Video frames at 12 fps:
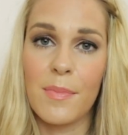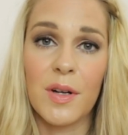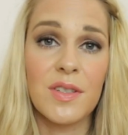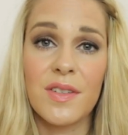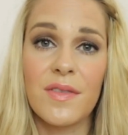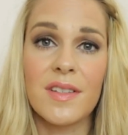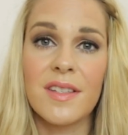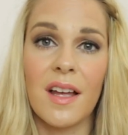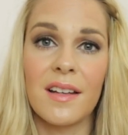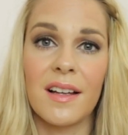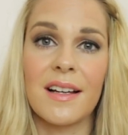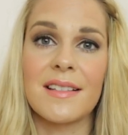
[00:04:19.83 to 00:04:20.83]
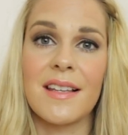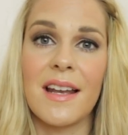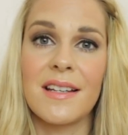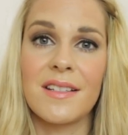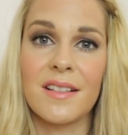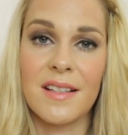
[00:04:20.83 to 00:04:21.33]
Because of the sun, like I
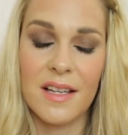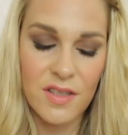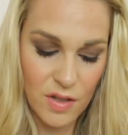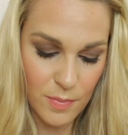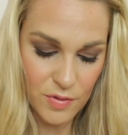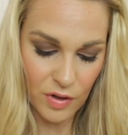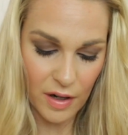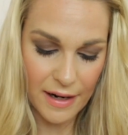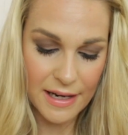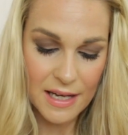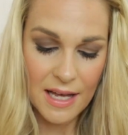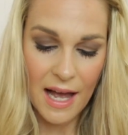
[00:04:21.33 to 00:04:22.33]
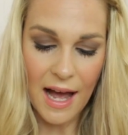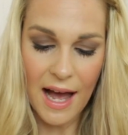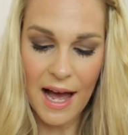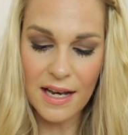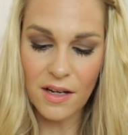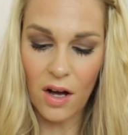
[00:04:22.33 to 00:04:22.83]
said, it does get super dry,
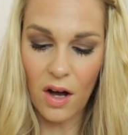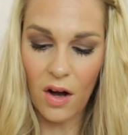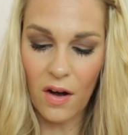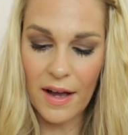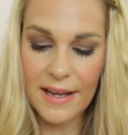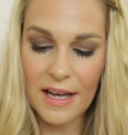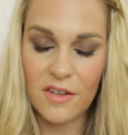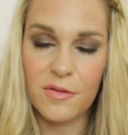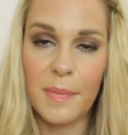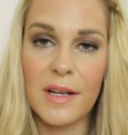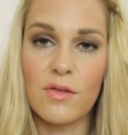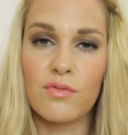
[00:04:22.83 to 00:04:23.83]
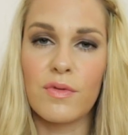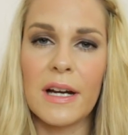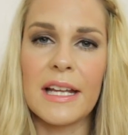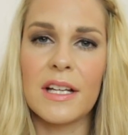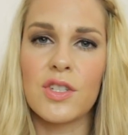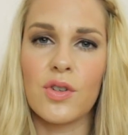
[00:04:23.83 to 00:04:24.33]
and I have been
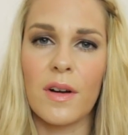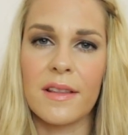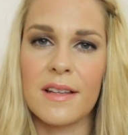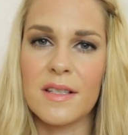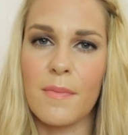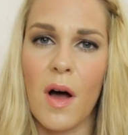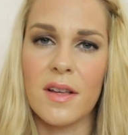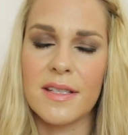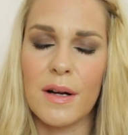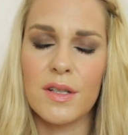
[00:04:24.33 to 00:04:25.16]
really enjoying this mask.